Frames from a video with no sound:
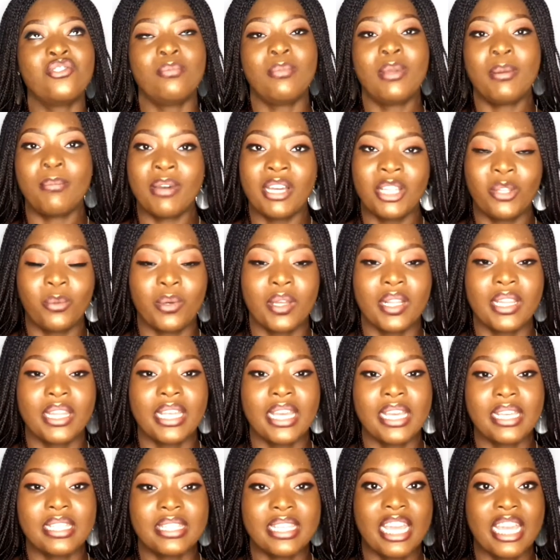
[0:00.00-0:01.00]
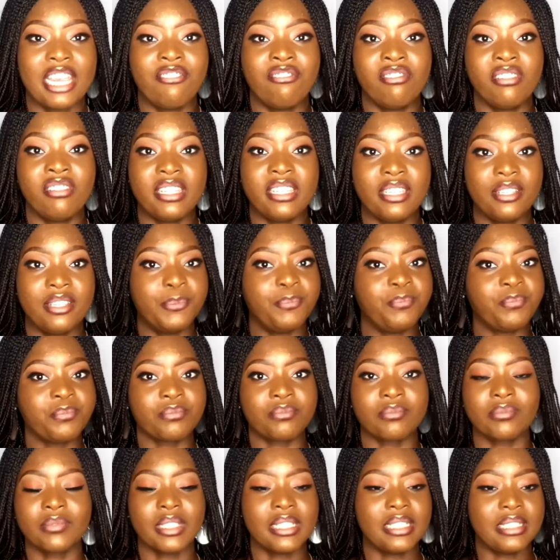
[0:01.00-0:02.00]
remembered one test I really
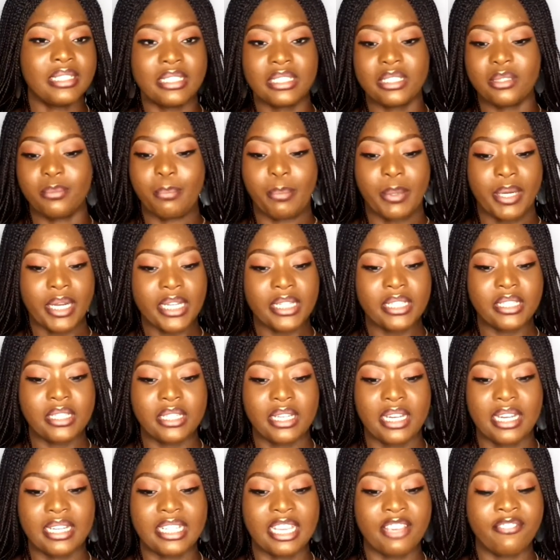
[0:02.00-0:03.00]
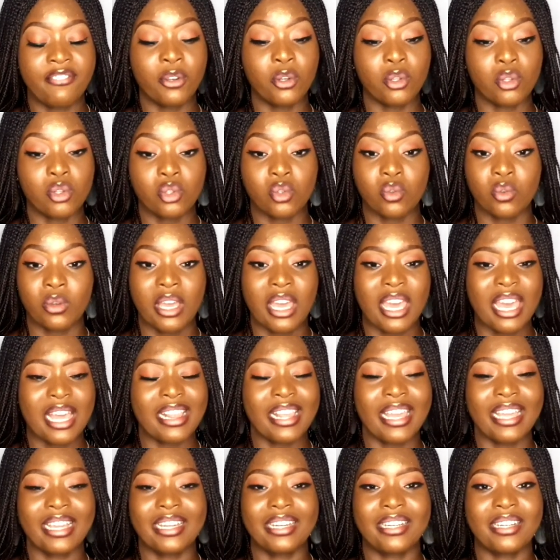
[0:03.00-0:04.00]
did bad, and I felt so
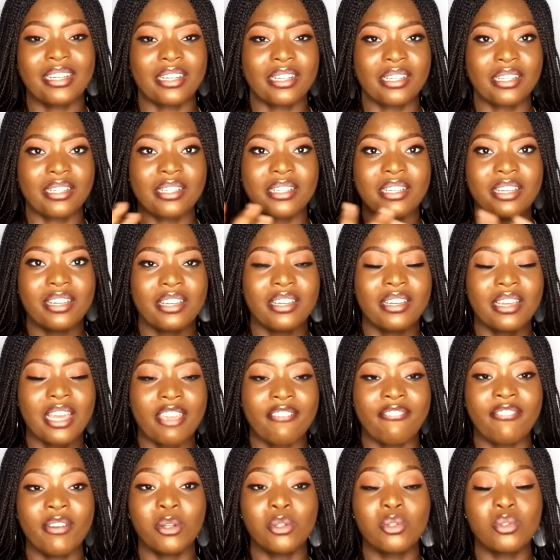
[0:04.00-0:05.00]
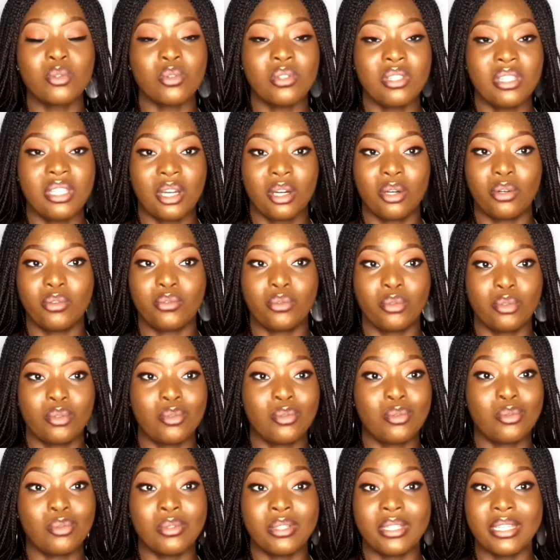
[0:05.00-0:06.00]
down for
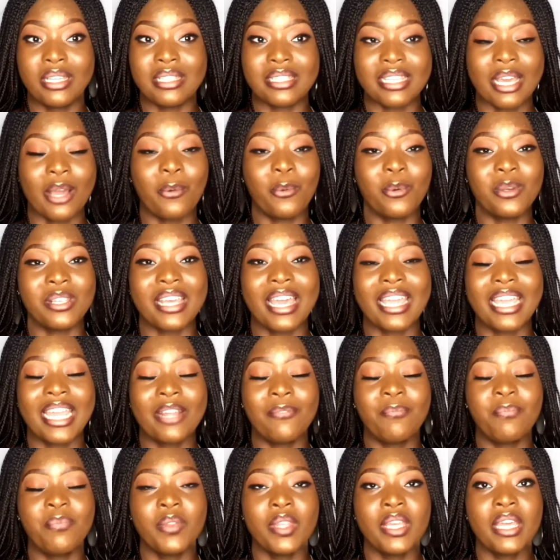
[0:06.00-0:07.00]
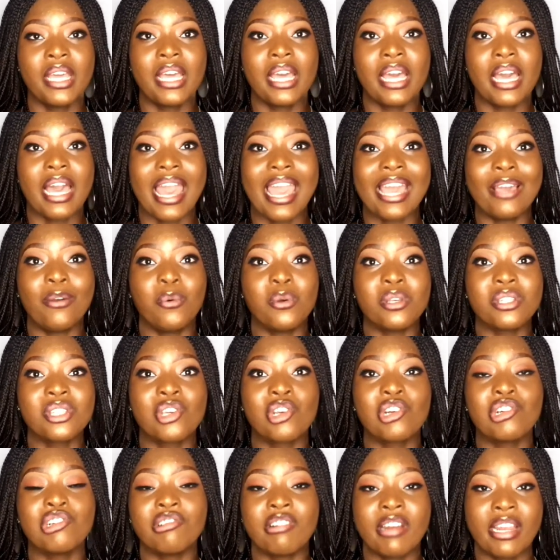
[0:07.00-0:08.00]
2 days. I was
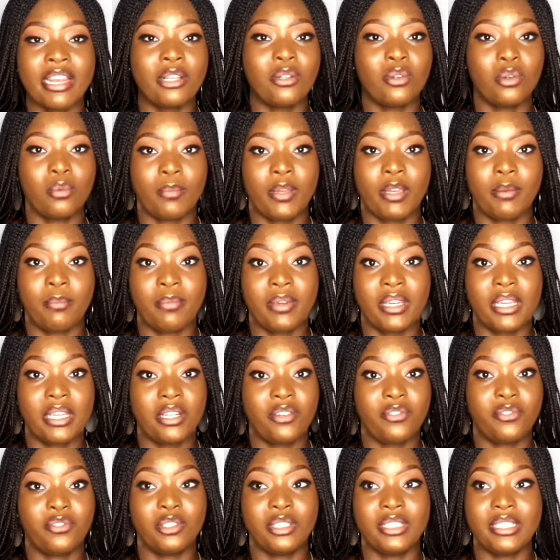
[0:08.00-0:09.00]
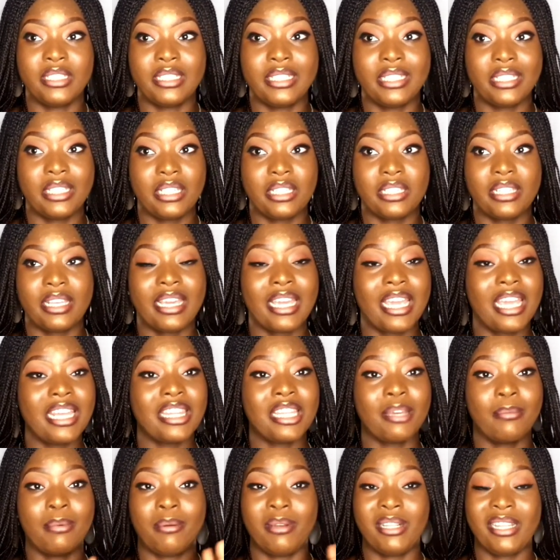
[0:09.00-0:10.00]
crying on my bed for days. Like
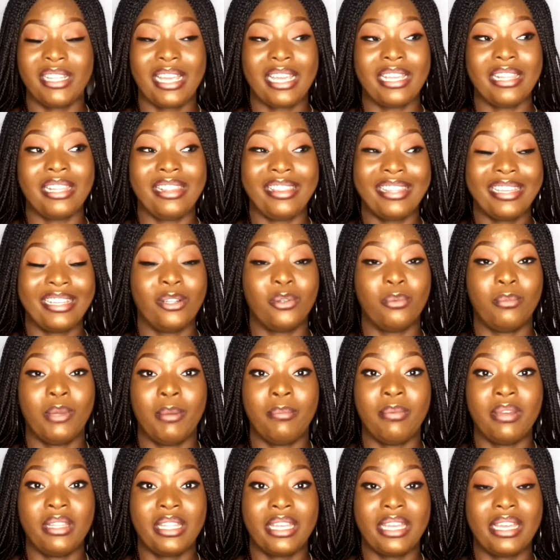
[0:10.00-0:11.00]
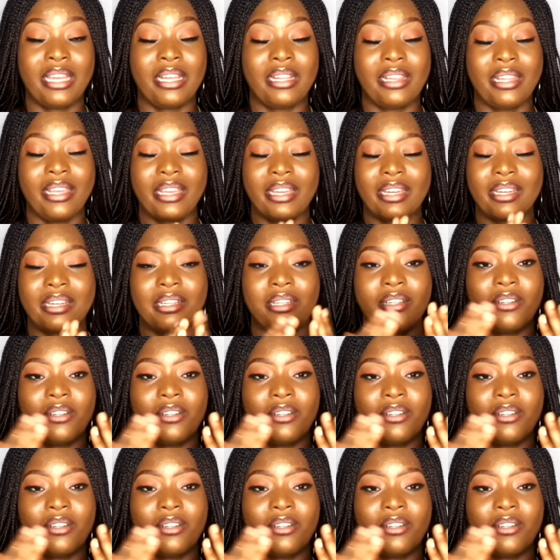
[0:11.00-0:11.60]
anytime I lay on my bed, like